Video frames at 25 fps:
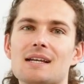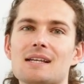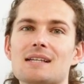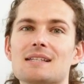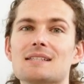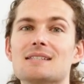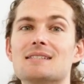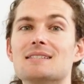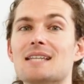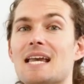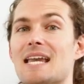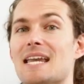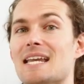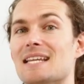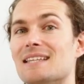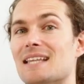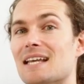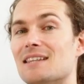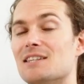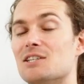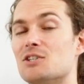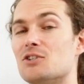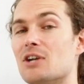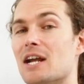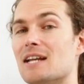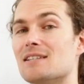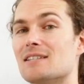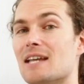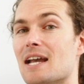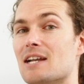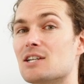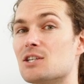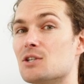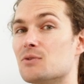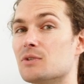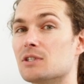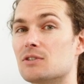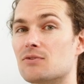saying that the
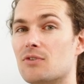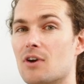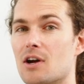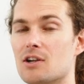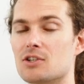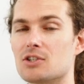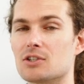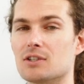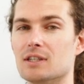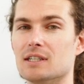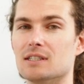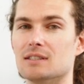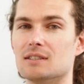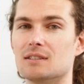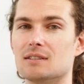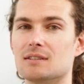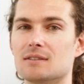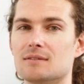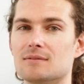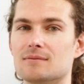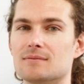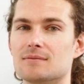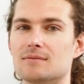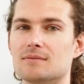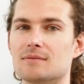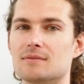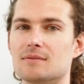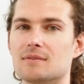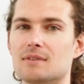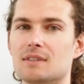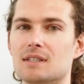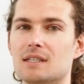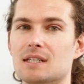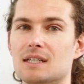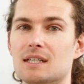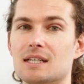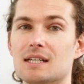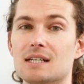transaction was fraudulent.
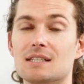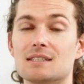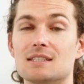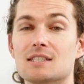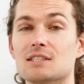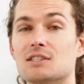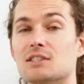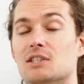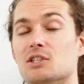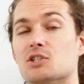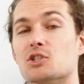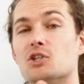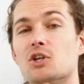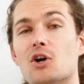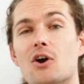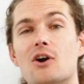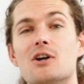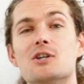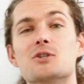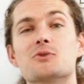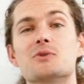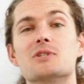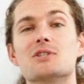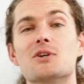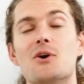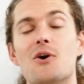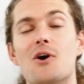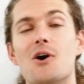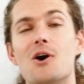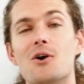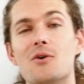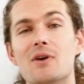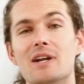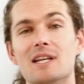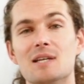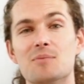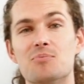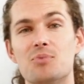Since the charge was
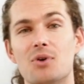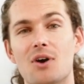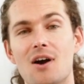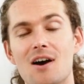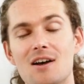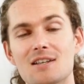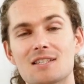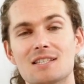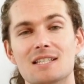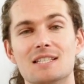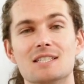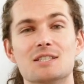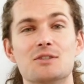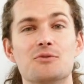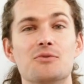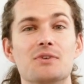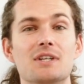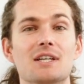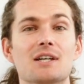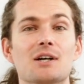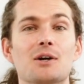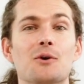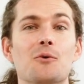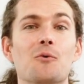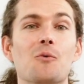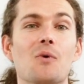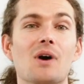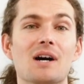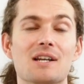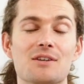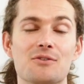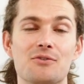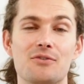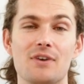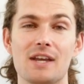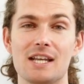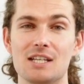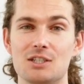already processed via a
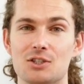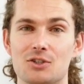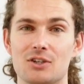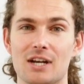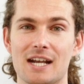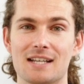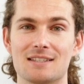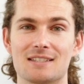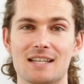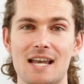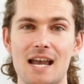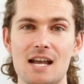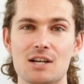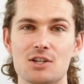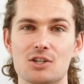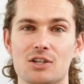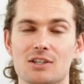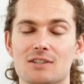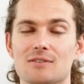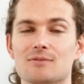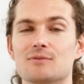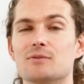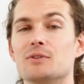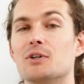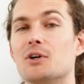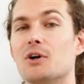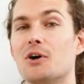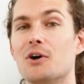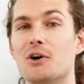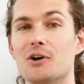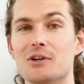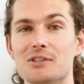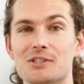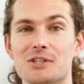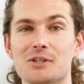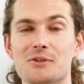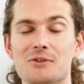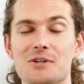one-phase transaction,
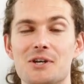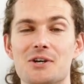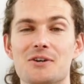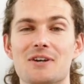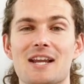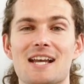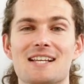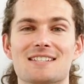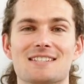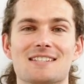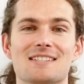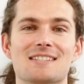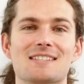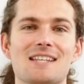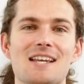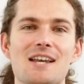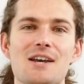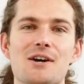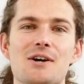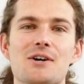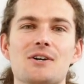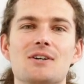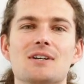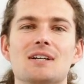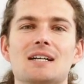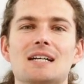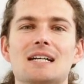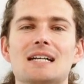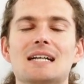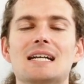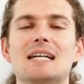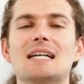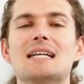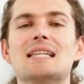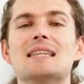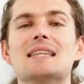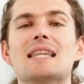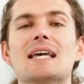also known as a sale,
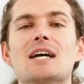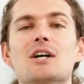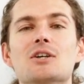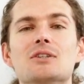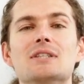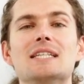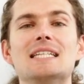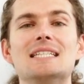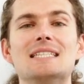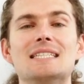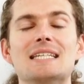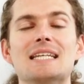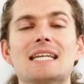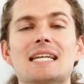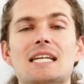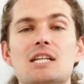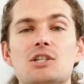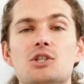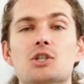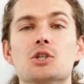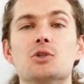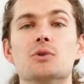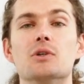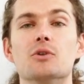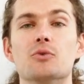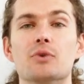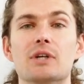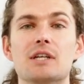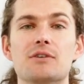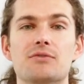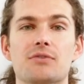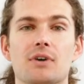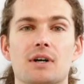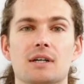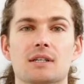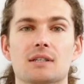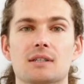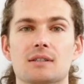they'll need to issue a
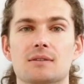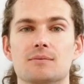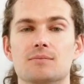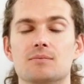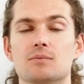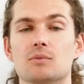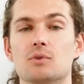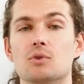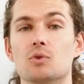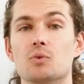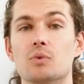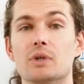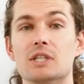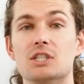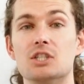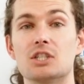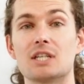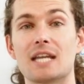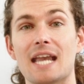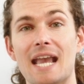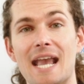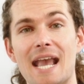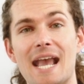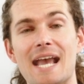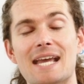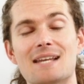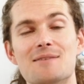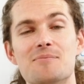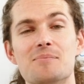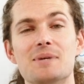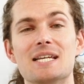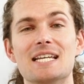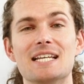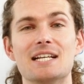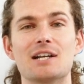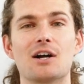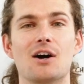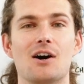refund, which can
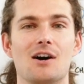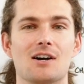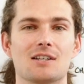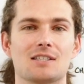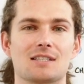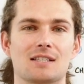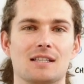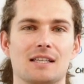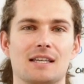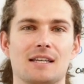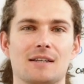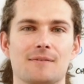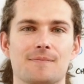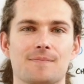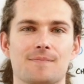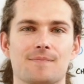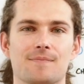be costly.